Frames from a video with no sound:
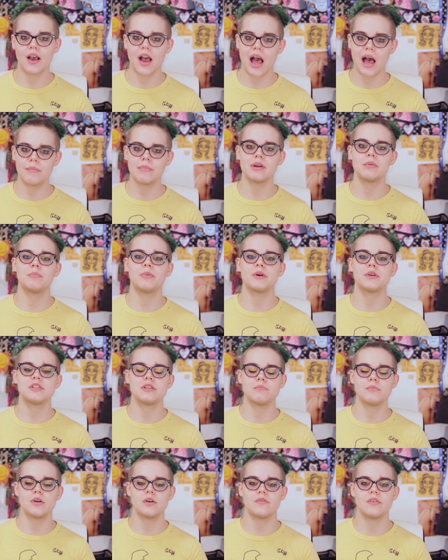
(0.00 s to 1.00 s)
comic book
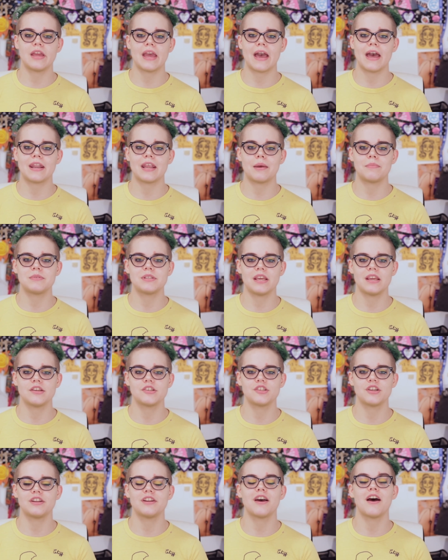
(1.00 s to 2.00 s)
to movie
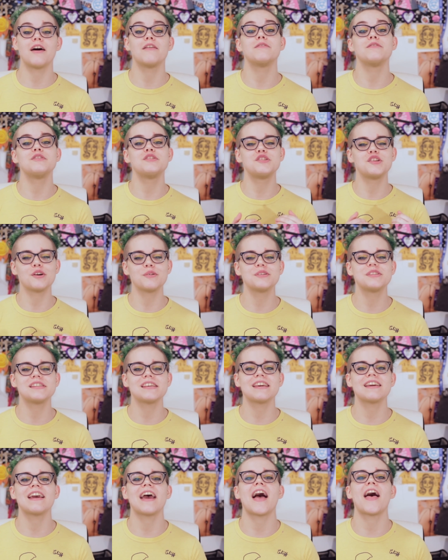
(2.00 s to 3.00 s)
adaptation of
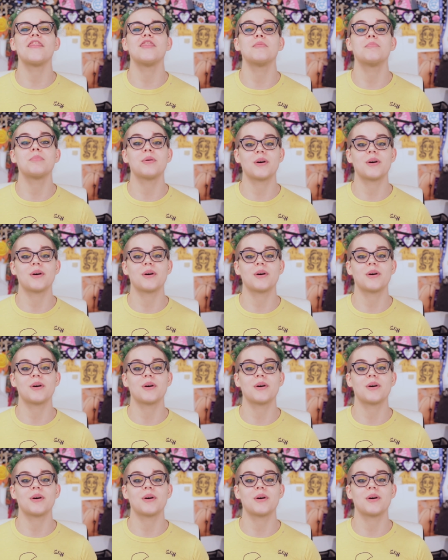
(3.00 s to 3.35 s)
Josie and the